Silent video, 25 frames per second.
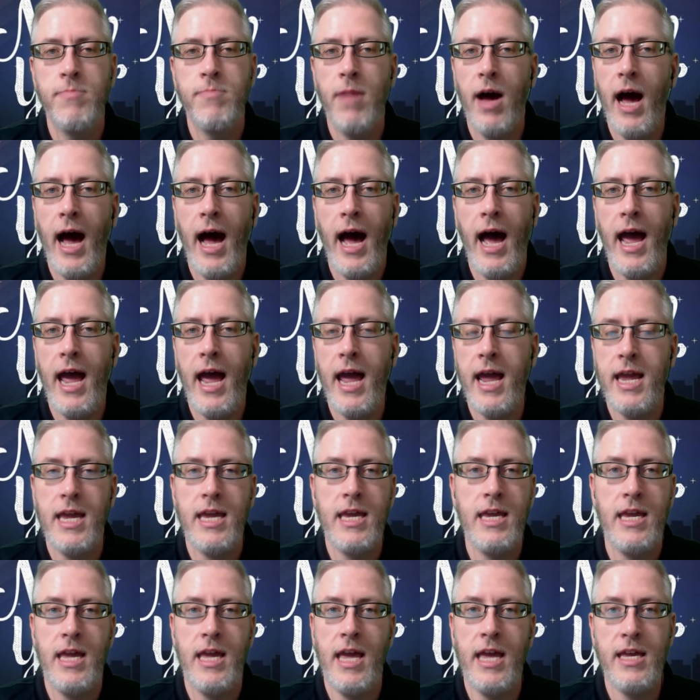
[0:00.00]

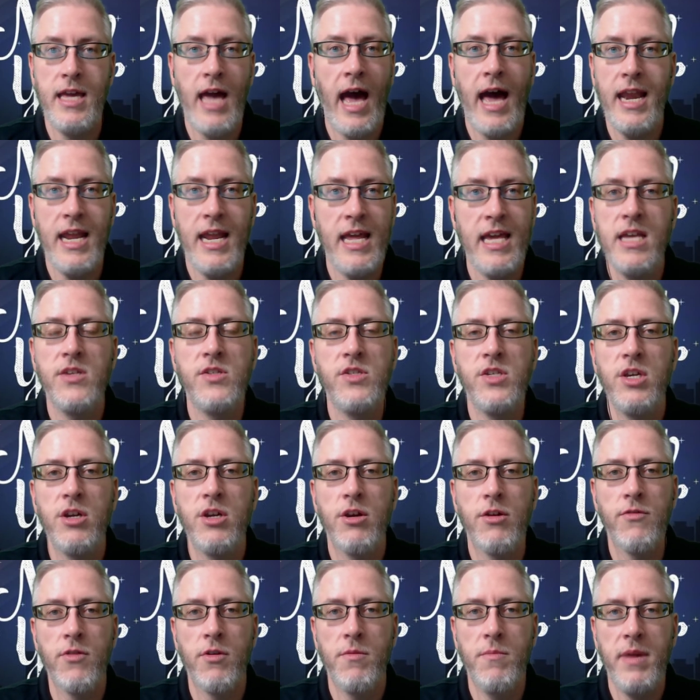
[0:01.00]
It got easier
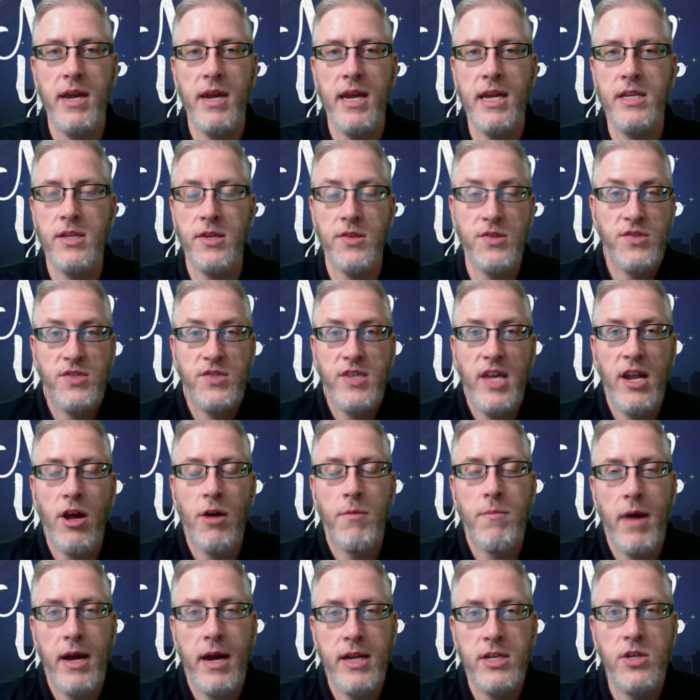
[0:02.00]
for me to sit
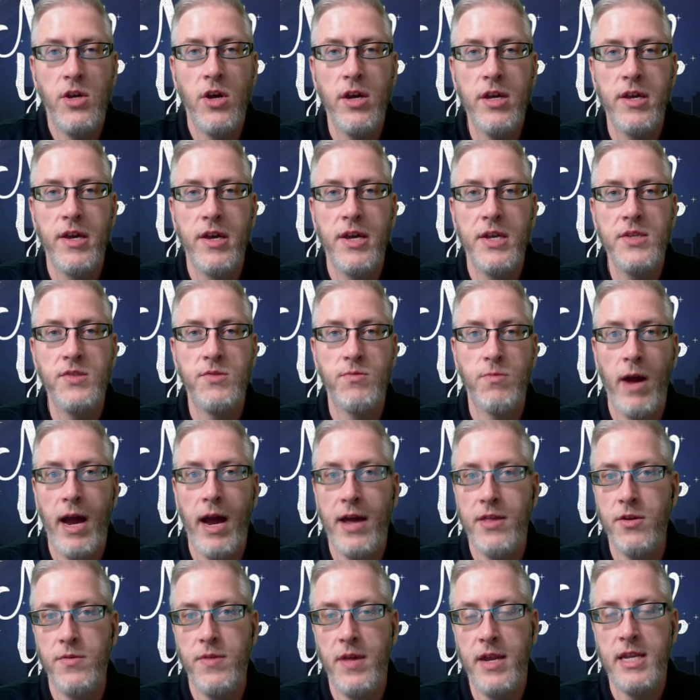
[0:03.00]
on my tuchus
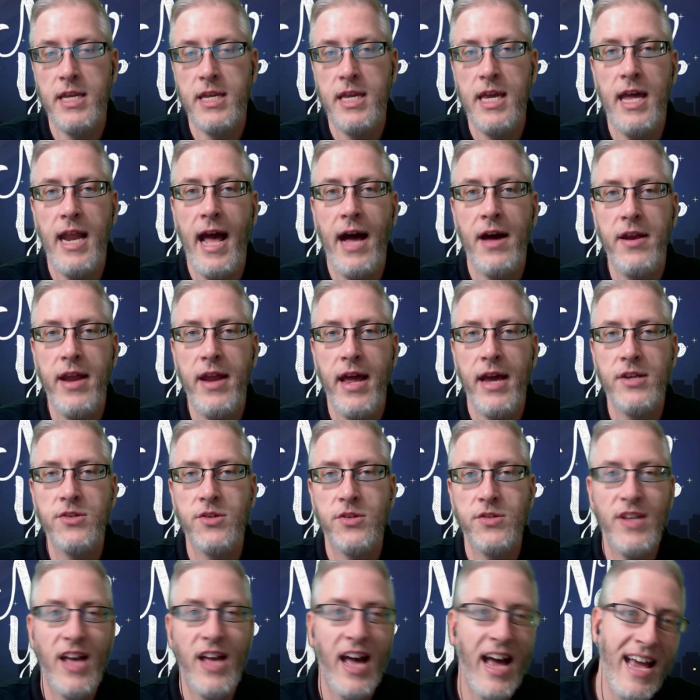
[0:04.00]
rather than get out and
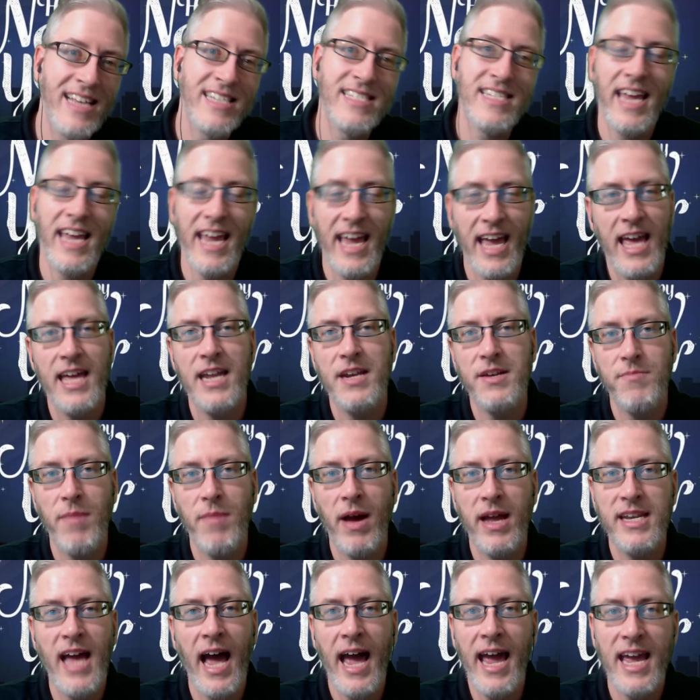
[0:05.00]
exercise, and
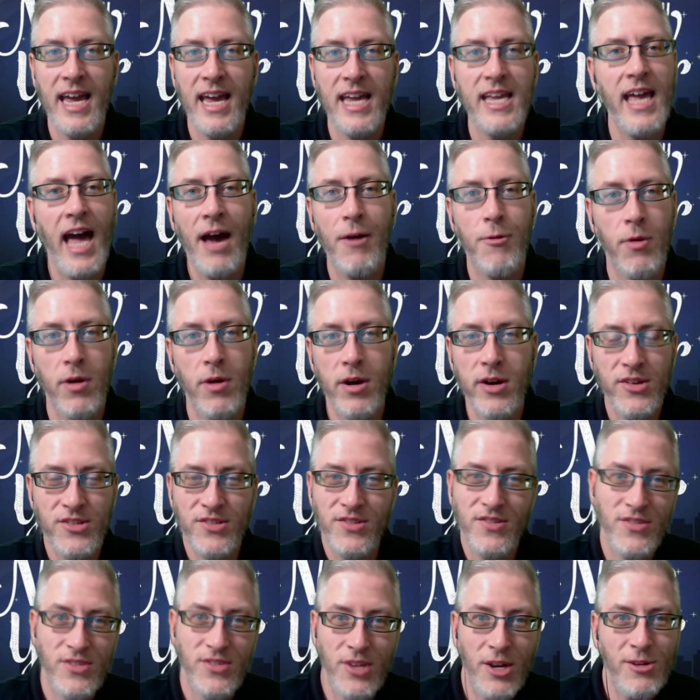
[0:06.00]
my diet got worse,
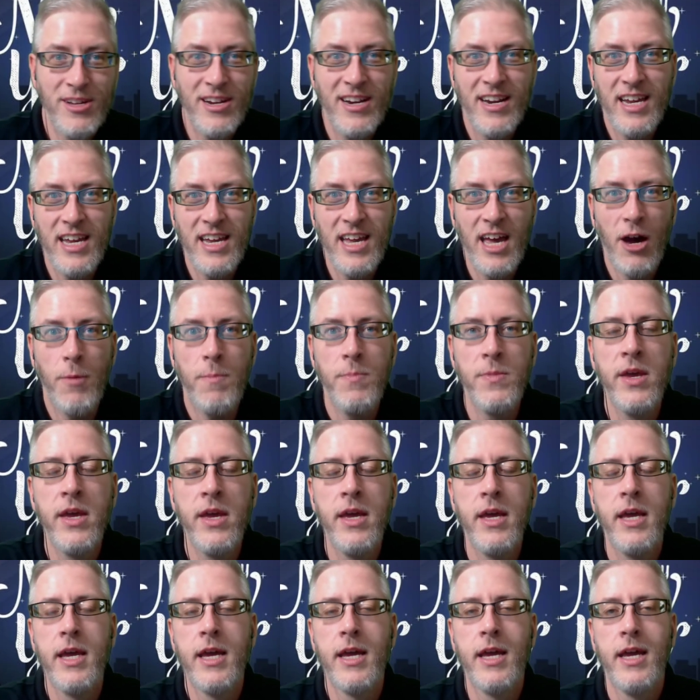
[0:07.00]
and so there you go.
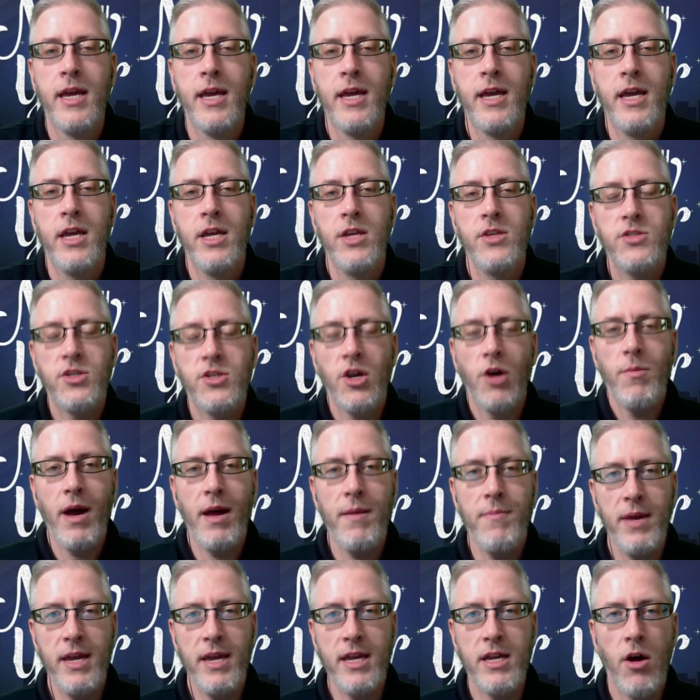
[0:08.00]
So my
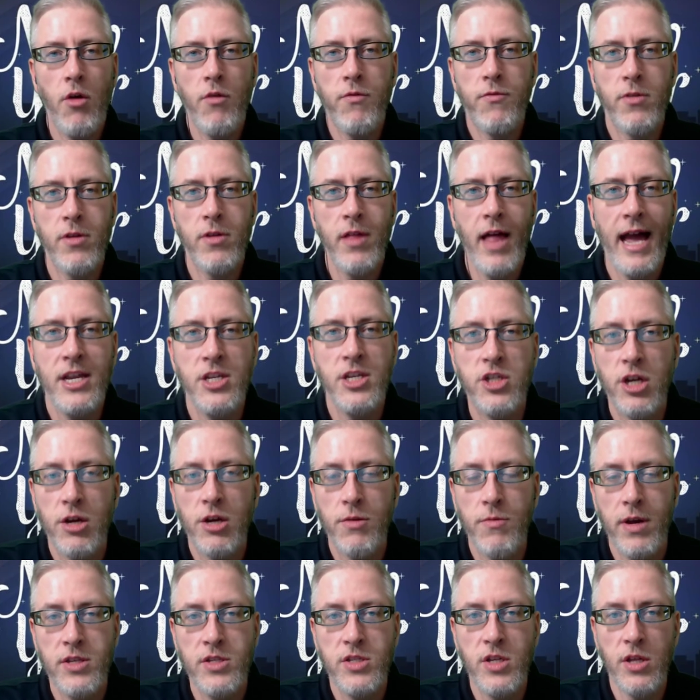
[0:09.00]
big goal for last year
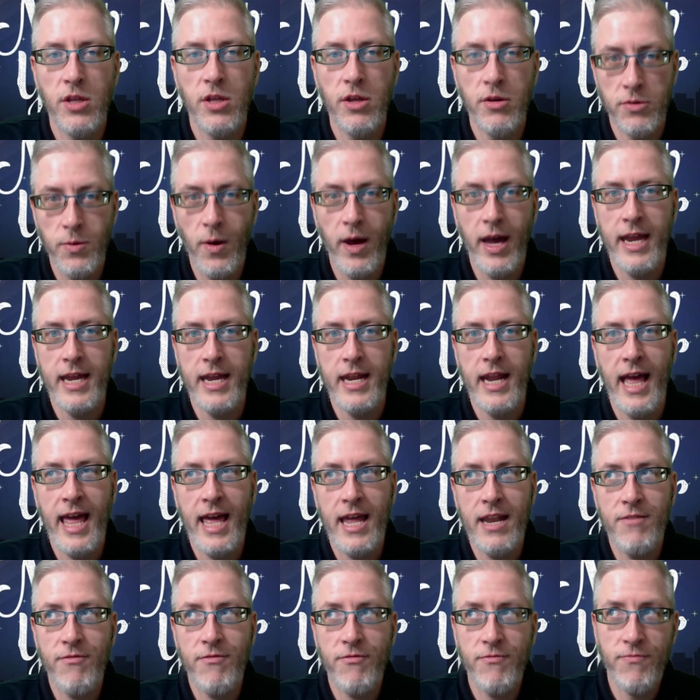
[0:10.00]
was to lose weight,
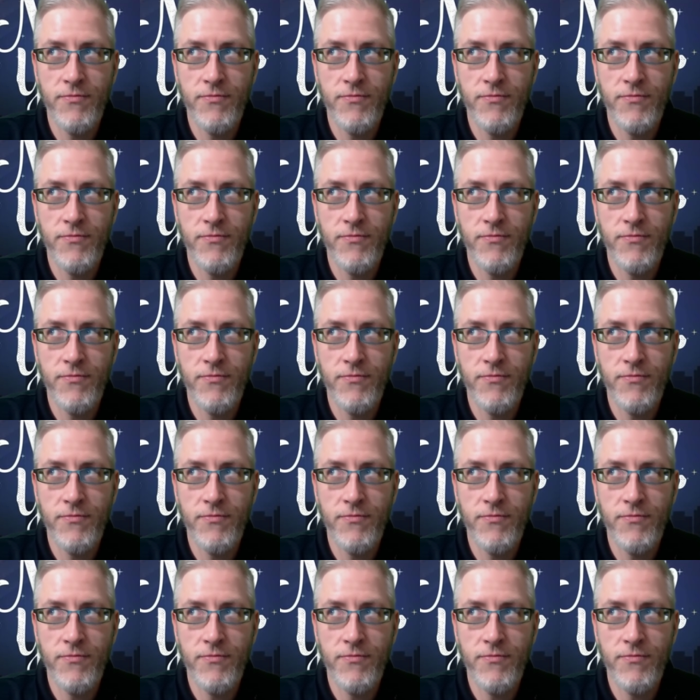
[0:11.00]
and